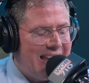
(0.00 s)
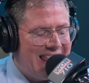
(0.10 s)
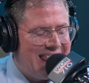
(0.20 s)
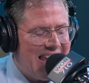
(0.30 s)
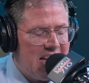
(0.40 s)

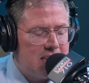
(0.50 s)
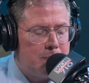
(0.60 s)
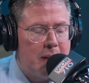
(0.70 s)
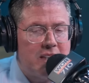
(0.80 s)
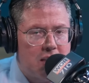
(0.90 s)
They
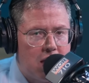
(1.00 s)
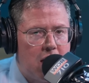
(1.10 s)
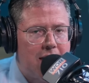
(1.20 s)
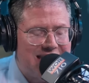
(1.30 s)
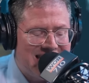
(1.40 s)

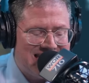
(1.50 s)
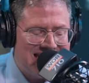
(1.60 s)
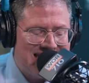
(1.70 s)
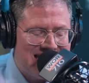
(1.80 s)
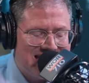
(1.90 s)
specialize in
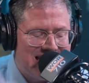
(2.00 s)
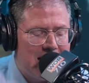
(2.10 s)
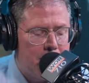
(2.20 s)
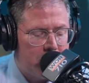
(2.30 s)
assisting